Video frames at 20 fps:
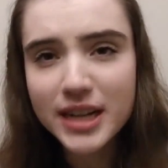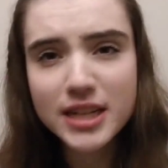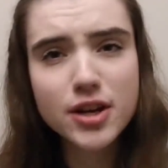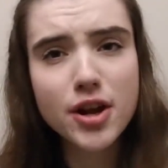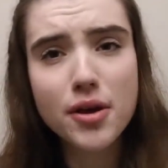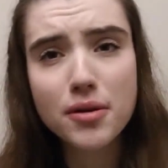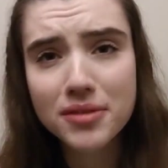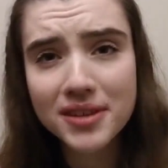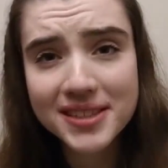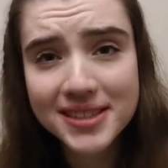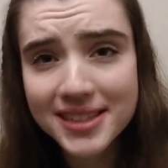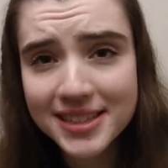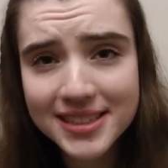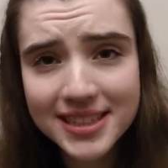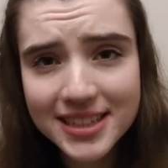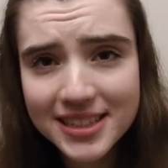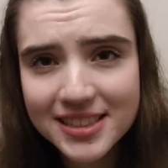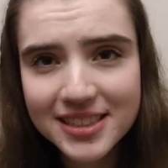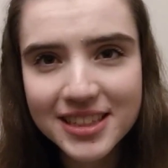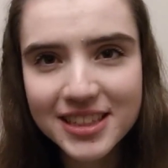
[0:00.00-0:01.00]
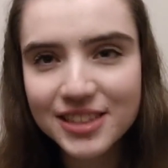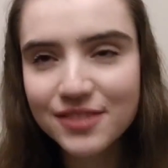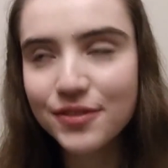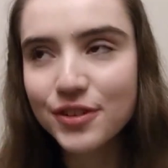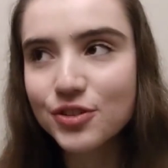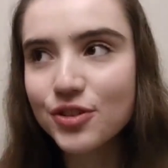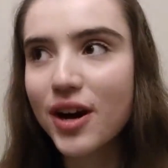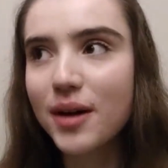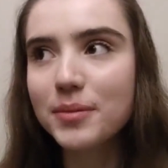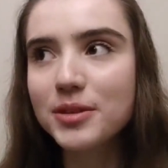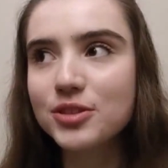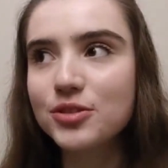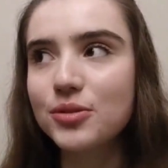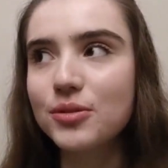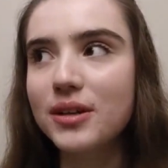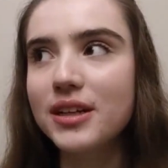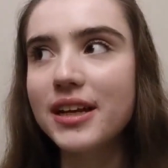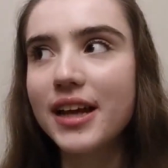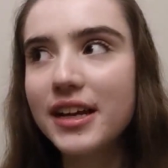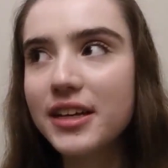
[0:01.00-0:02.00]
I know the statistics for drama
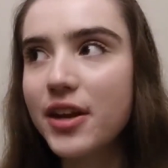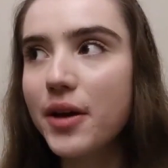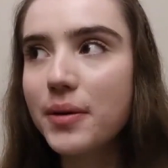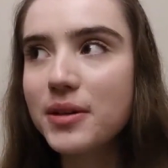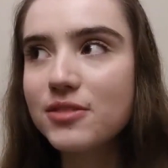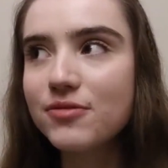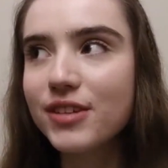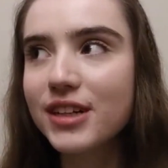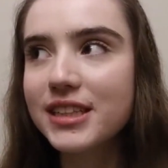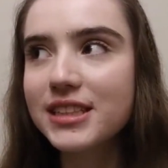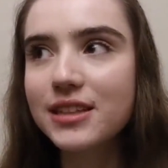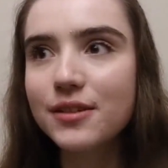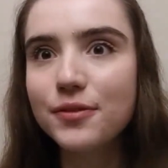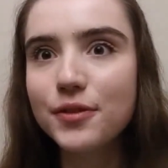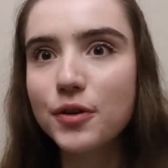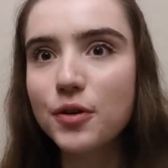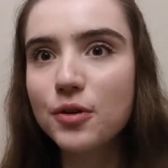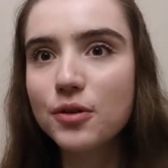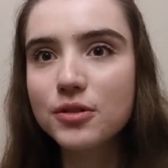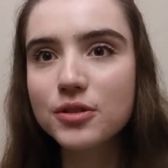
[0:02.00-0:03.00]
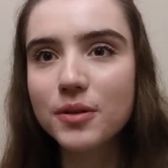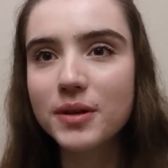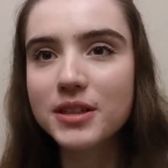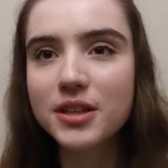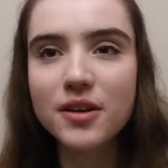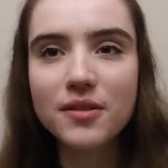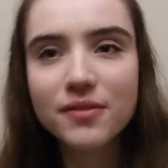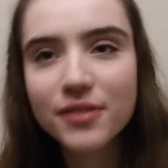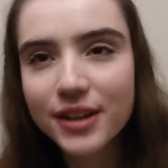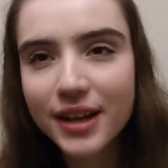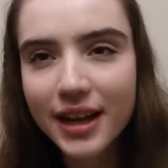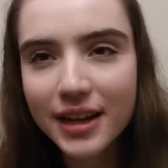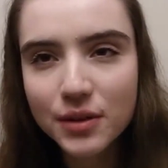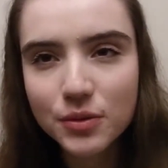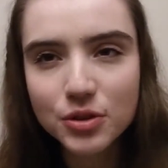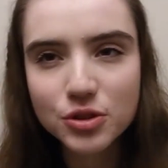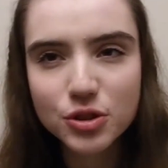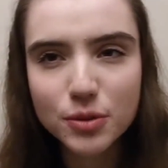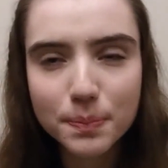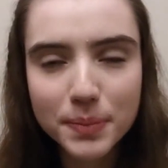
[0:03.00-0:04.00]
school, and I know it's really difficult, so I don't think
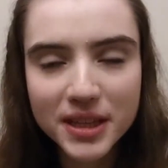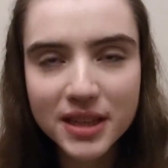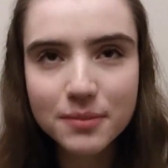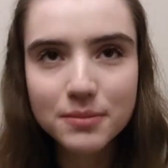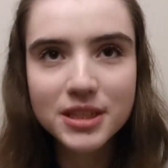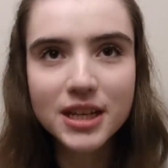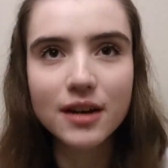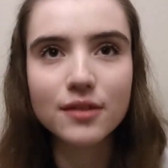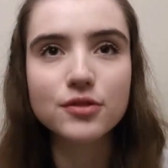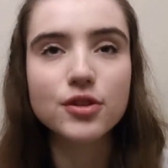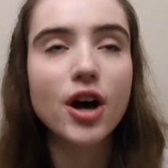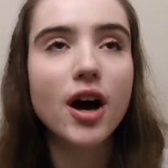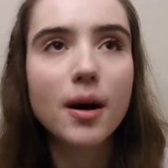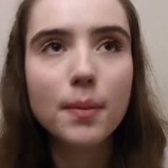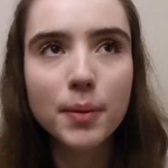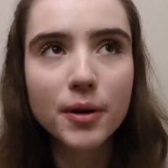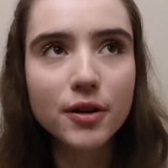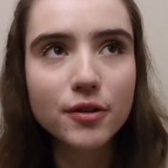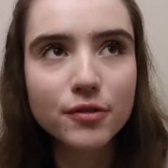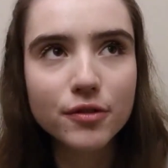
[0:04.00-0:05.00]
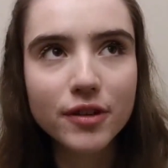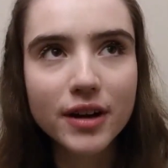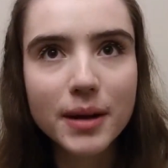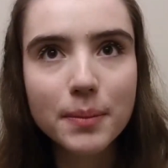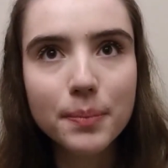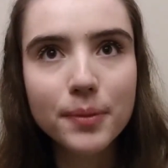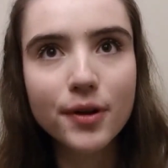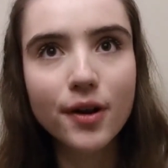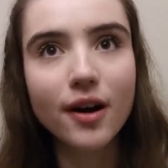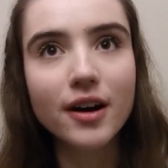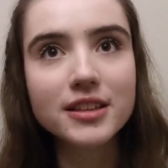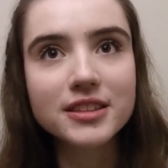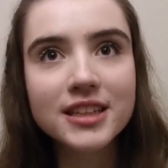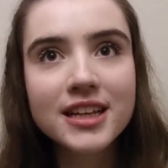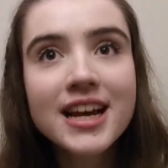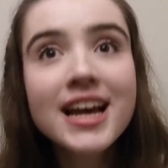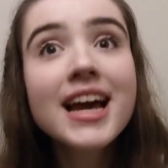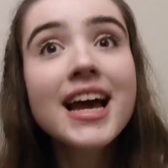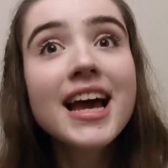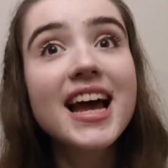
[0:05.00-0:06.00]
anyone should beat themselves up over it, because
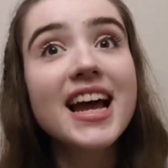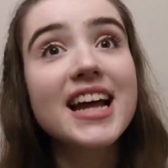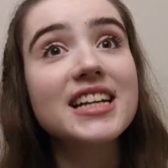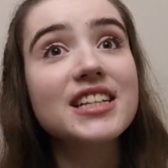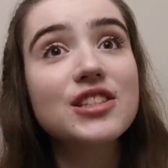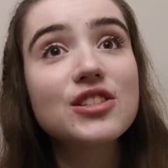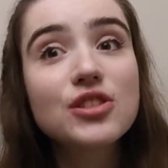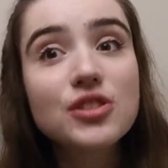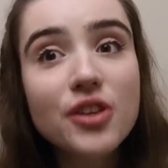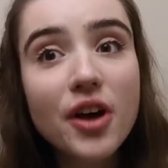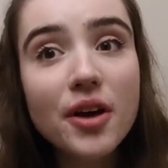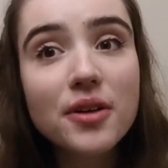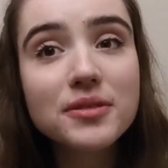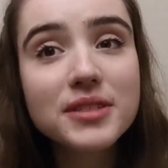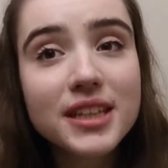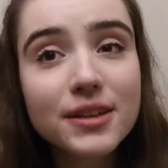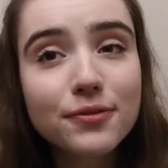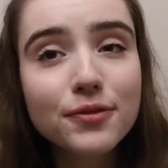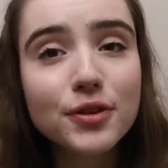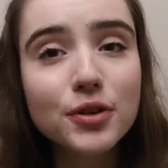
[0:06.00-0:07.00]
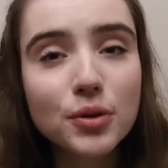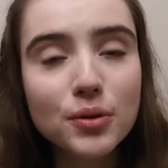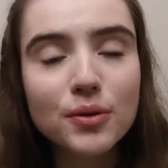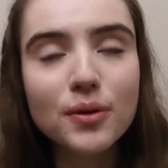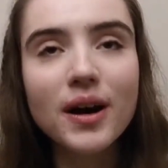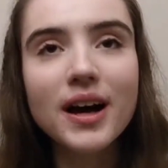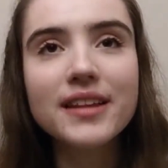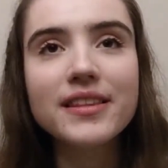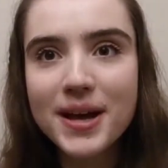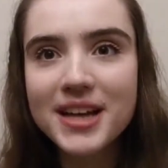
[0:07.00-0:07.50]
it's so difficult.